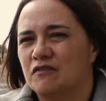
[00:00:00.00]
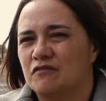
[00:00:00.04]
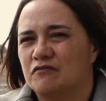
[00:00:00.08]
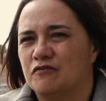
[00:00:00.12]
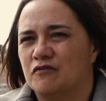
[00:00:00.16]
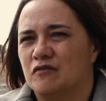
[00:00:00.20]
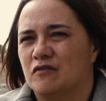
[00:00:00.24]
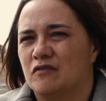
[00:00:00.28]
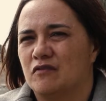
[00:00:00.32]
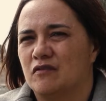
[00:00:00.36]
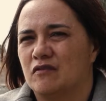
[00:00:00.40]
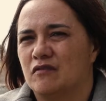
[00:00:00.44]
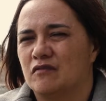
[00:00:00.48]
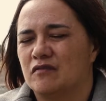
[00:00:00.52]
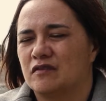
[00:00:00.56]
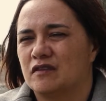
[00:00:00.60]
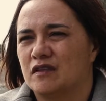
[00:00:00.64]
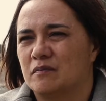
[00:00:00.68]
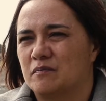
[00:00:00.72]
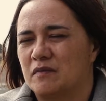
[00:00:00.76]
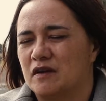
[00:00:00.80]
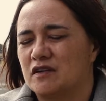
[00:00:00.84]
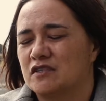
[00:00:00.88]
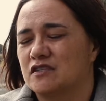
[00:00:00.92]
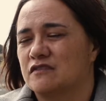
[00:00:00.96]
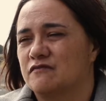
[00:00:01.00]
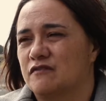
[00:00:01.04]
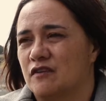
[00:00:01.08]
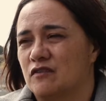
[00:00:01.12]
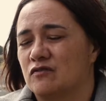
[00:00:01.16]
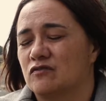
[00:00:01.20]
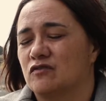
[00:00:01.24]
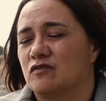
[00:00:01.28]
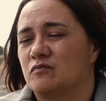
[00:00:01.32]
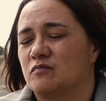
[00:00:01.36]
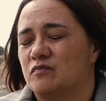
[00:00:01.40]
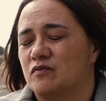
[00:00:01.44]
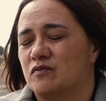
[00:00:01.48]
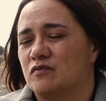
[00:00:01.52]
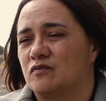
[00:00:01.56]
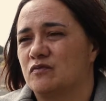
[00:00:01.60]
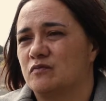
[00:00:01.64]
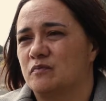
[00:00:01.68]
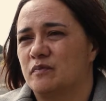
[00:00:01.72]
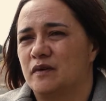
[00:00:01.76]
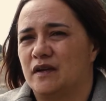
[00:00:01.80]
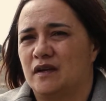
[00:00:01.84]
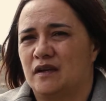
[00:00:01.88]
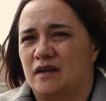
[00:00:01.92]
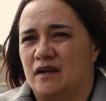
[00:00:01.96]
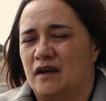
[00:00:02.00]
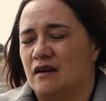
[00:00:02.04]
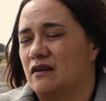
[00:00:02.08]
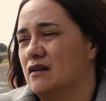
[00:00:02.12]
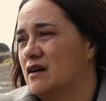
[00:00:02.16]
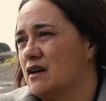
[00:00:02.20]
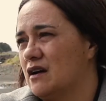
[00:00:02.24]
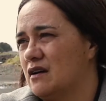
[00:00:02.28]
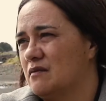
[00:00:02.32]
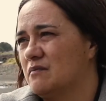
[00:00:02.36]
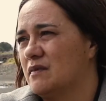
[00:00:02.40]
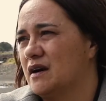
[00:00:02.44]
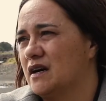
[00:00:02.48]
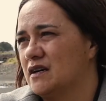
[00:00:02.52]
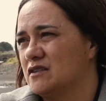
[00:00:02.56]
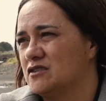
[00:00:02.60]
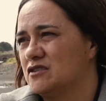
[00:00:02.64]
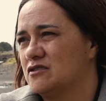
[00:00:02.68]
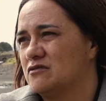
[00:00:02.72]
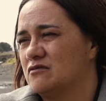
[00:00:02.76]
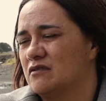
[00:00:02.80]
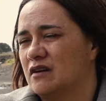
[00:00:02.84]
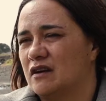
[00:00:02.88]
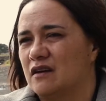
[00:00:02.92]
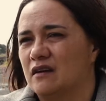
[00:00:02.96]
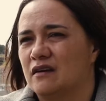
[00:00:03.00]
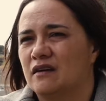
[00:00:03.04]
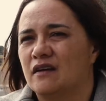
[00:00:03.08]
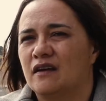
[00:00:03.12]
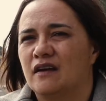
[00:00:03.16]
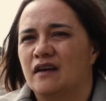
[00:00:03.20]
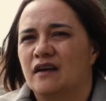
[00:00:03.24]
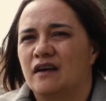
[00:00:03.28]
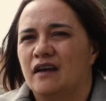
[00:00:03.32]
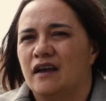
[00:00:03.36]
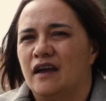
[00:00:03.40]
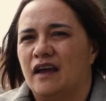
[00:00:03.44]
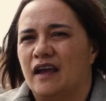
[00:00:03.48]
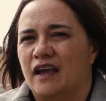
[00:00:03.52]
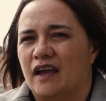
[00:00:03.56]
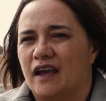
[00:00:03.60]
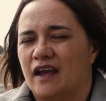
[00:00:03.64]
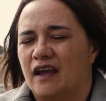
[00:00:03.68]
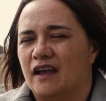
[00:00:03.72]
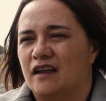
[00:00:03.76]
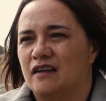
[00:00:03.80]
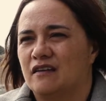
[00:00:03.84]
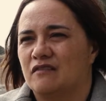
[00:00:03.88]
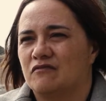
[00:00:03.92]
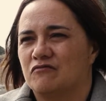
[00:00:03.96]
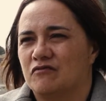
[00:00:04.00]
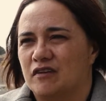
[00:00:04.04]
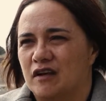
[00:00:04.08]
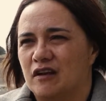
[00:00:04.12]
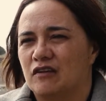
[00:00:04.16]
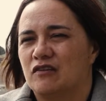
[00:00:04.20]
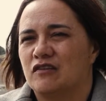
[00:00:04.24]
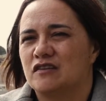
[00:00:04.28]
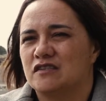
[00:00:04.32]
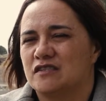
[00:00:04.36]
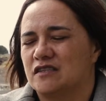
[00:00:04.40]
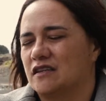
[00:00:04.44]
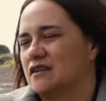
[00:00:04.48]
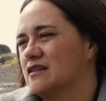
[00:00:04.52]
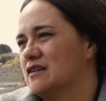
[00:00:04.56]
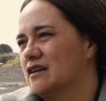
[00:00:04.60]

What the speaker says: for the most vulnerable, being our kaumātua, and realising